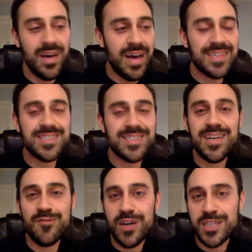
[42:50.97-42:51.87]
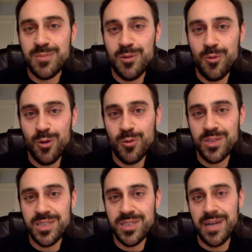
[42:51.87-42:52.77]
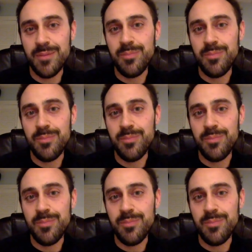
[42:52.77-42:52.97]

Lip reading: As the investment world would say,